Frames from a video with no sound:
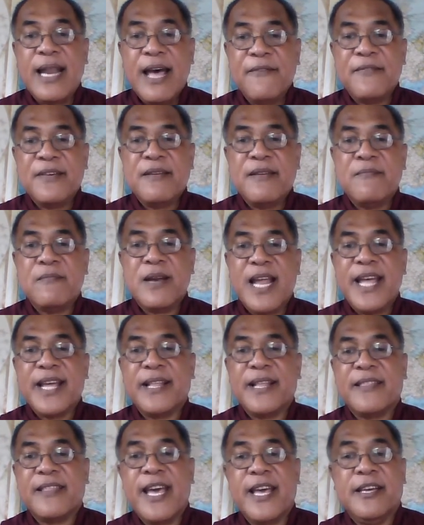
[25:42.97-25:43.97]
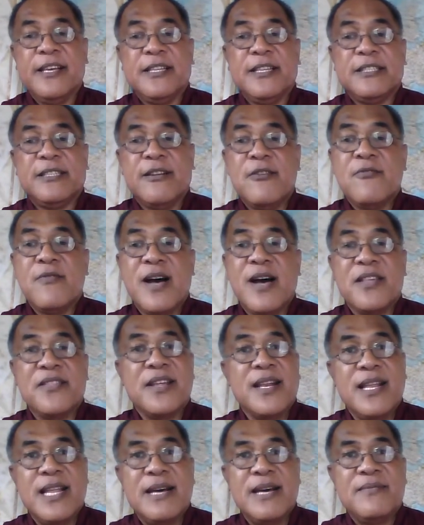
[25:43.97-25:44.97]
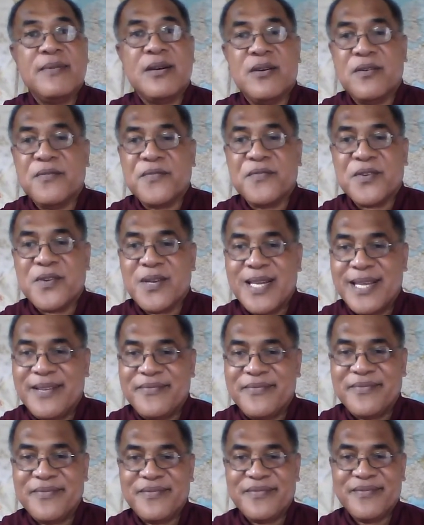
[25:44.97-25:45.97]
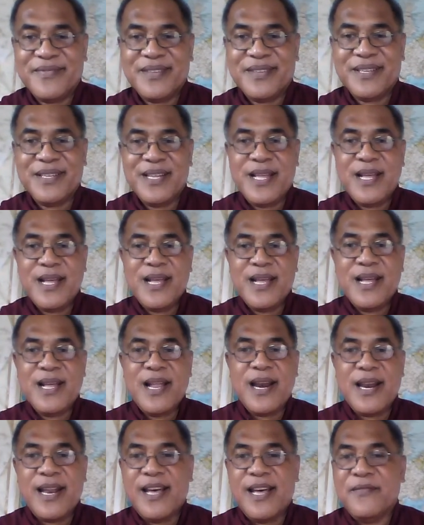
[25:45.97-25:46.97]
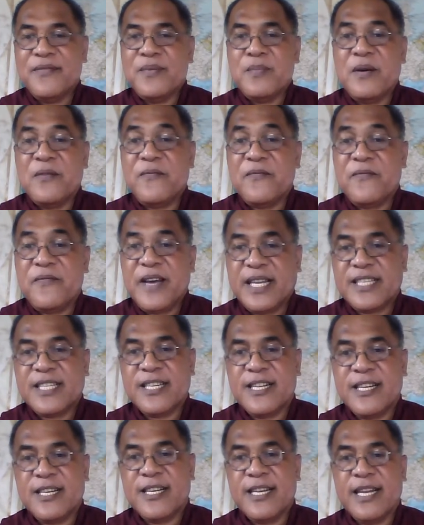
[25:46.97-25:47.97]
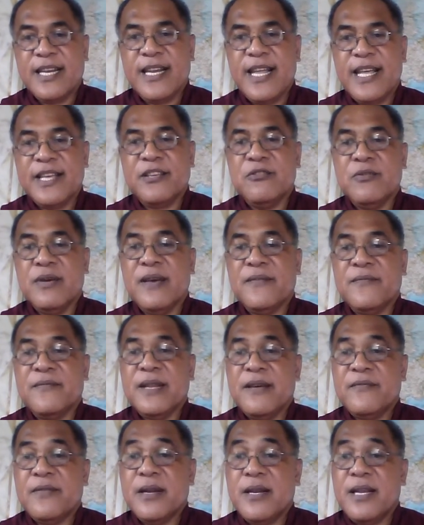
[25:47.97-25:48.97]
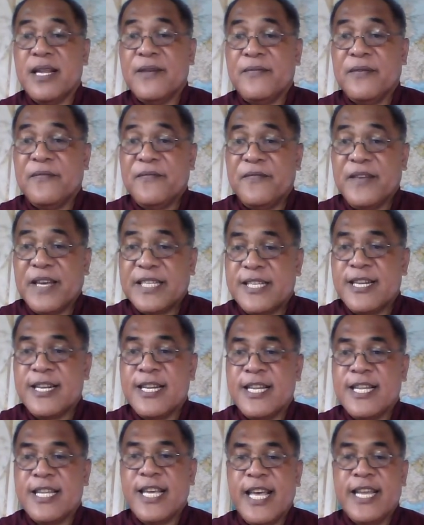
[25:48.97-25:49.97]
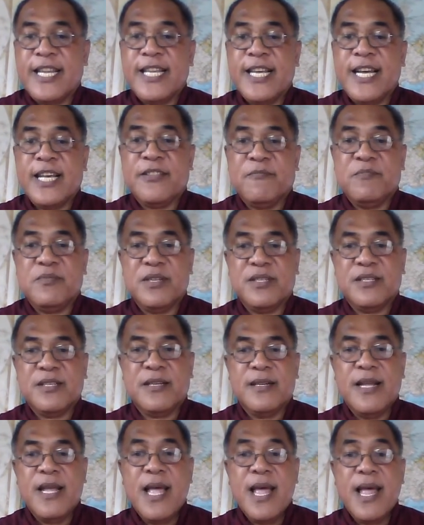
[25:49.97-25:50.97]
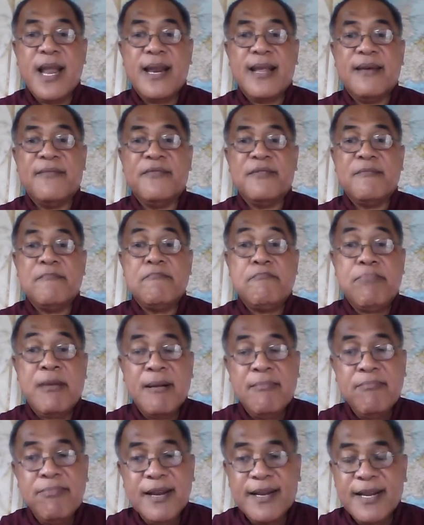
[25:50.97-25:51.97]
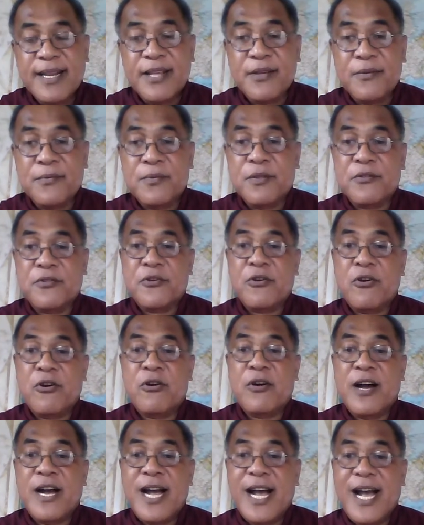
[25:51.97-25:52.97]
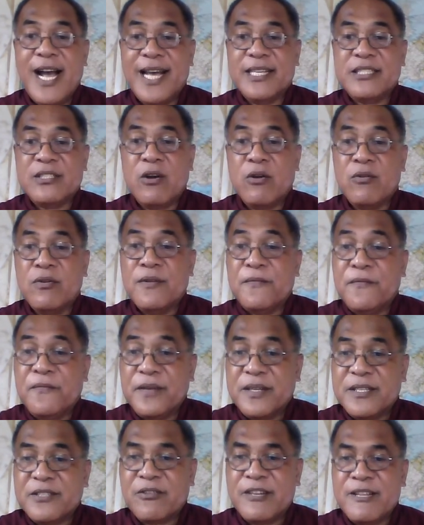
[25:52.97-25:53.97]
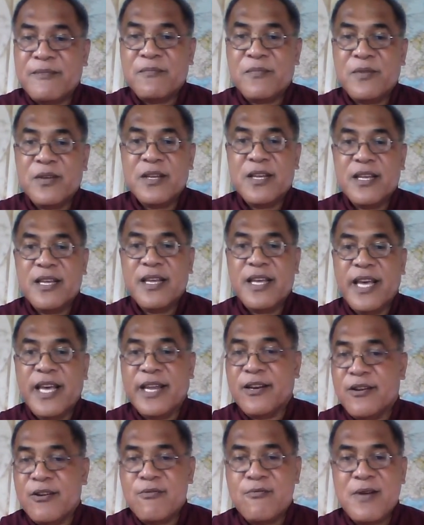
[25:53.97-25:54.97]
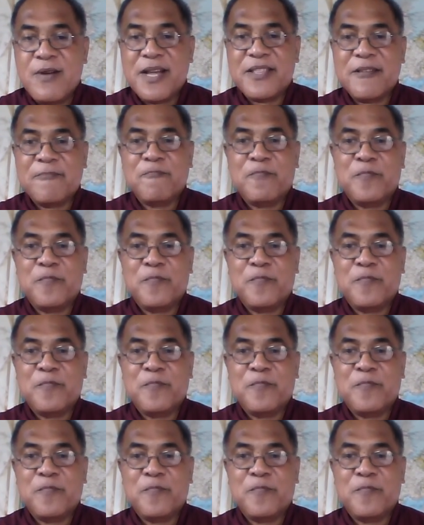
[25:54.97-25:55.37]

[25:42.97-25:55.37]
him like there is no other lover of your life. Love him affectionately like you have never loved affectionately any other person. Love him publicly with your eyes only fixed on him and no other.